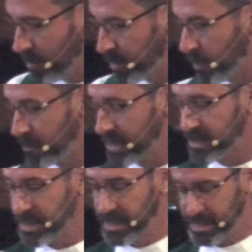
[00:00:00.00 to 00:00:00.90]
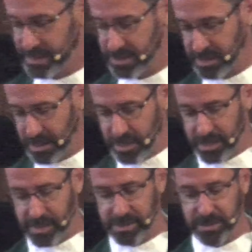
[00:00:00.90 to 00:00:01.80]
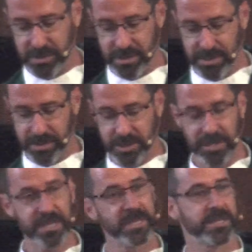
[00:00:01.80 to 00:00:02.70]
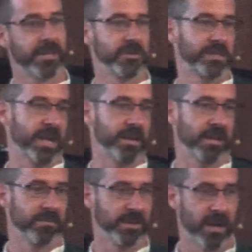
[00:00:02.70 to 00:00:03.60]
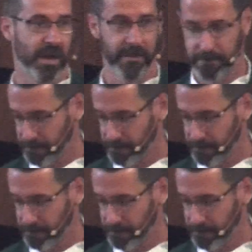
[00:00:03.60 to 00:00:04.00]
But what we see in Jesus' understanding of the law